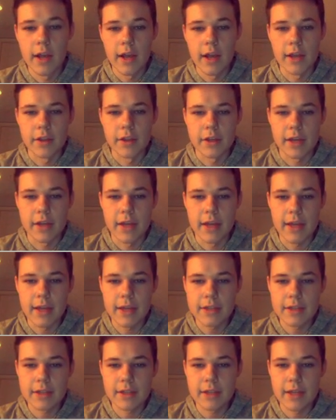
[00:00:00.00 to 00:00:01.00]
And the
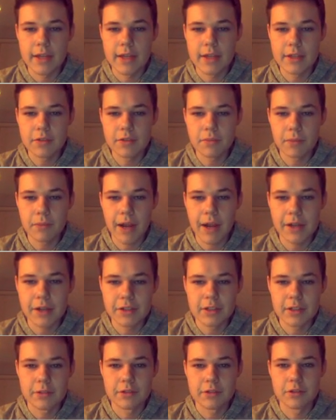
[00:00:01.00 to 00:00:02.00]
Kings are
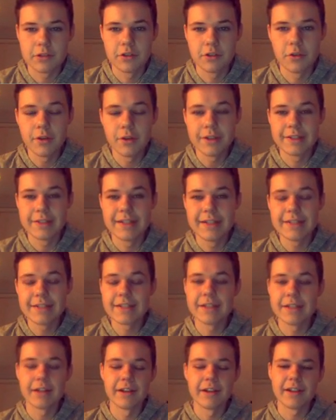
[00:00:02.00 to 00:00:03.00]
actually doing
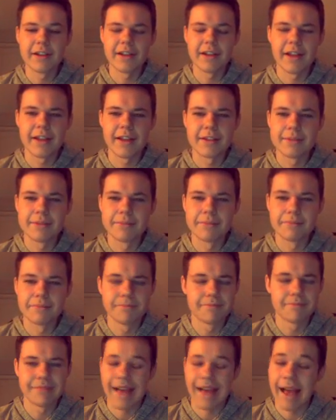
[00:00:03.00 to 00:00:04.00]
decent.
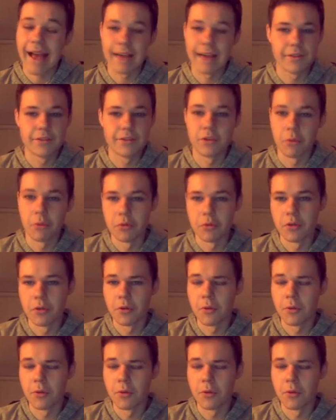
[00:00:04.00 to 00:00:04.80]
I don't know